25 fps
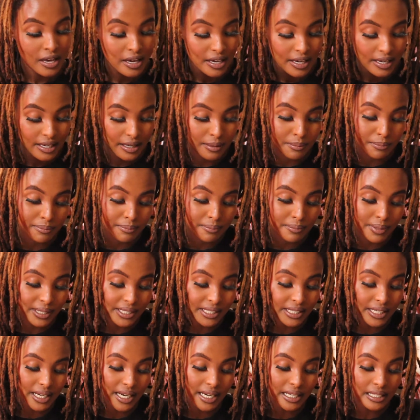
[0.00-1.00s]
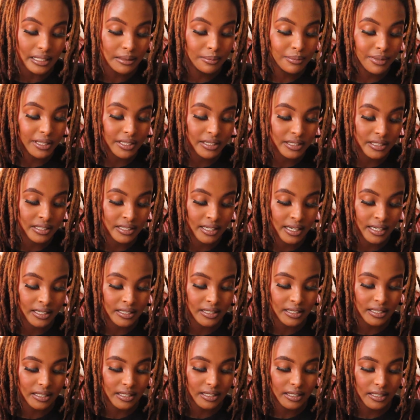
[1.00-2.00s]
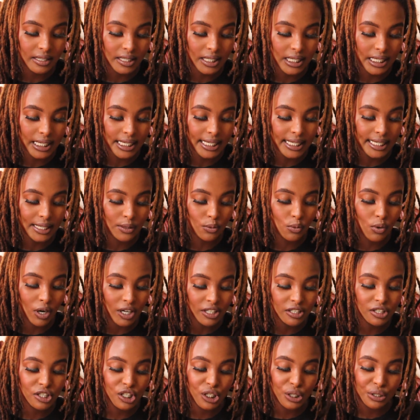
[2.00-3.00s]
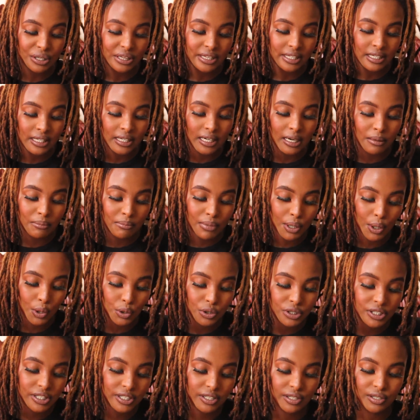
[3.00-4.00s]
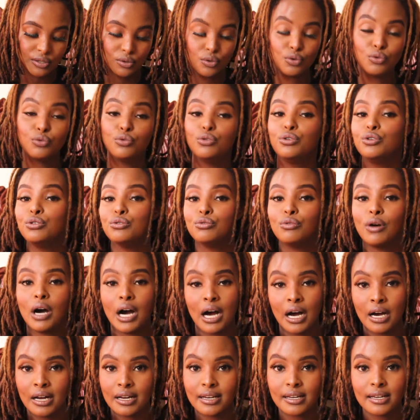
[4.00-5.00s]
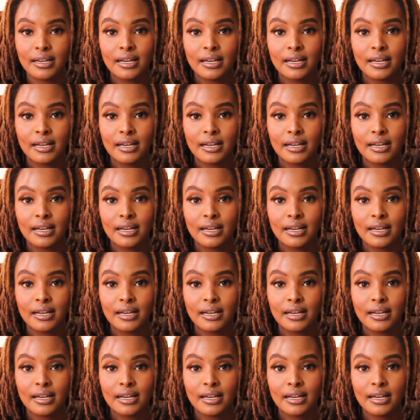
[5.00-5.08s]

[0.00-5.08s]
It basically means that what you think about is who you are.